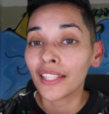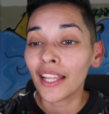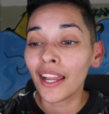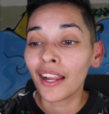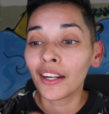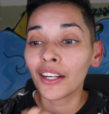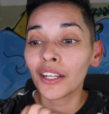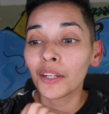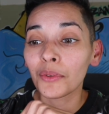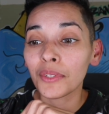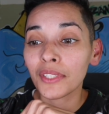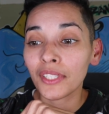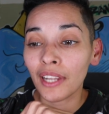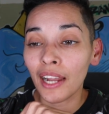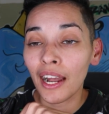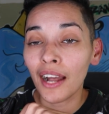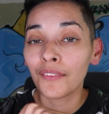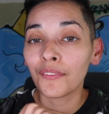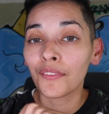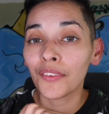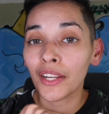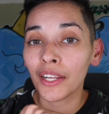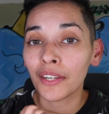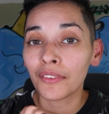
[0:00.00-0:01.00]
That girl was
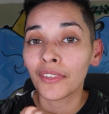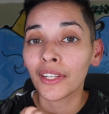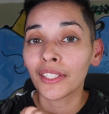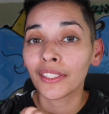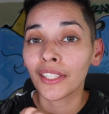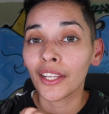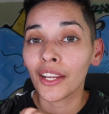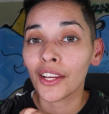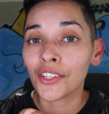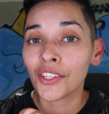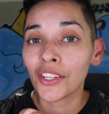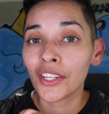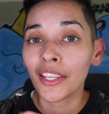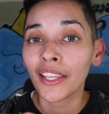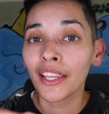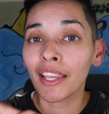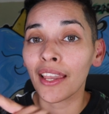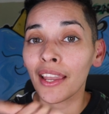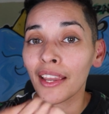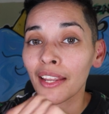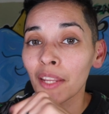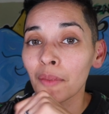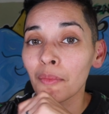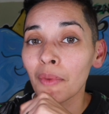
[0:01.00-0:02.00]
confident right there. She can
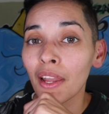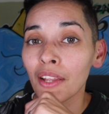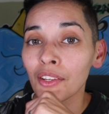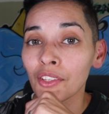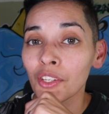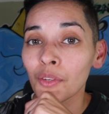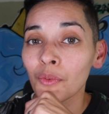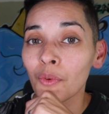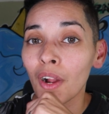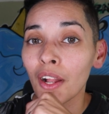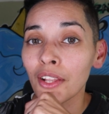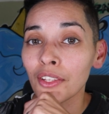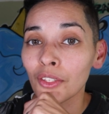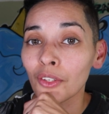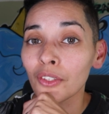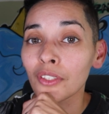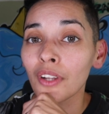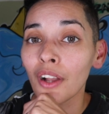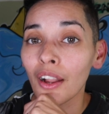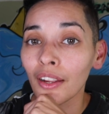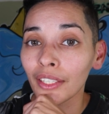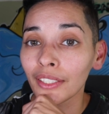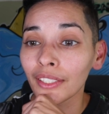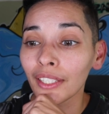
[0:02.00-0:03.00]
get any man she wants to
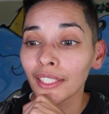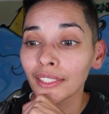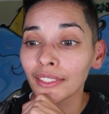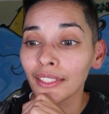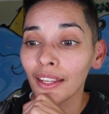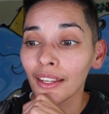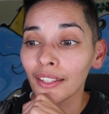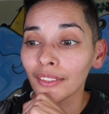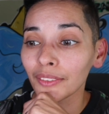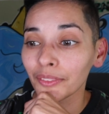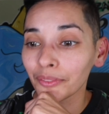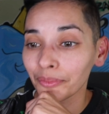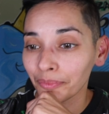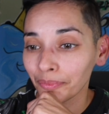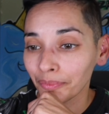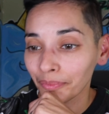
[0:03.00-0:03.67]
talking like that.